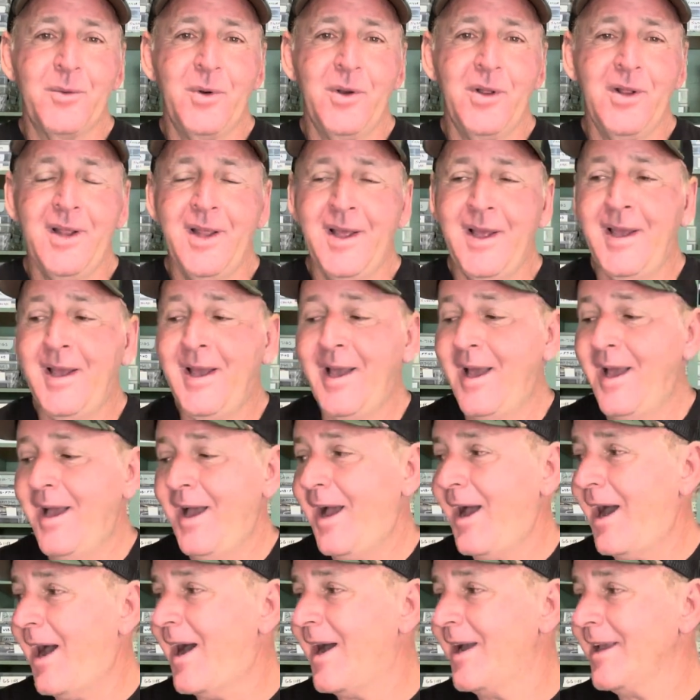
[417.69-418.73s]
Well,
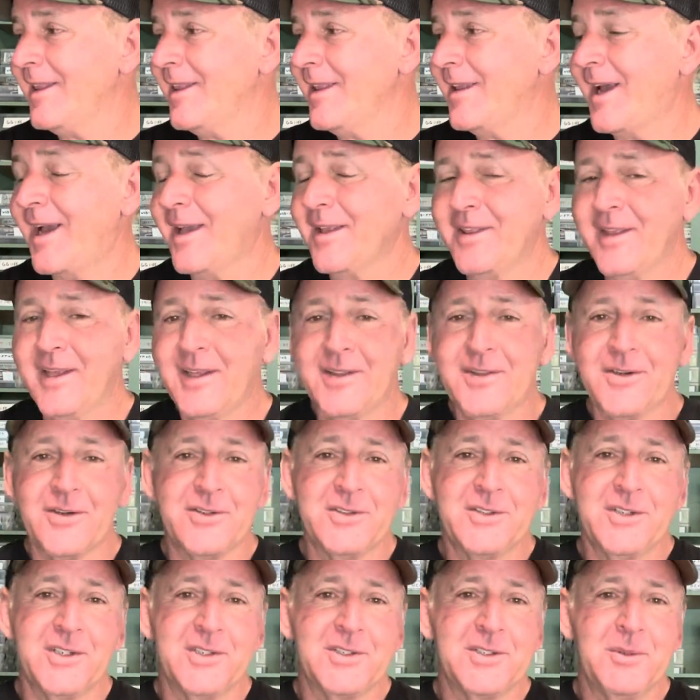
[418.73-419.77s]
I think
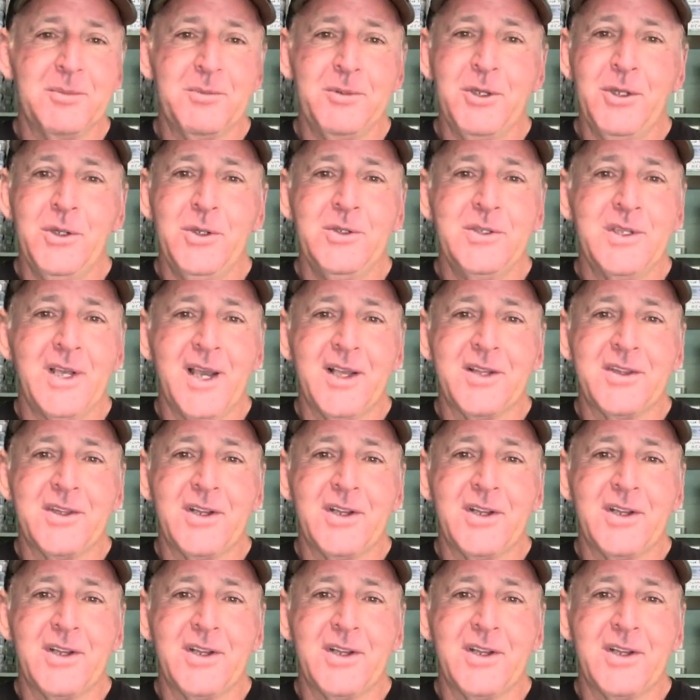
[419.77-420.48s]
there's just some dudes out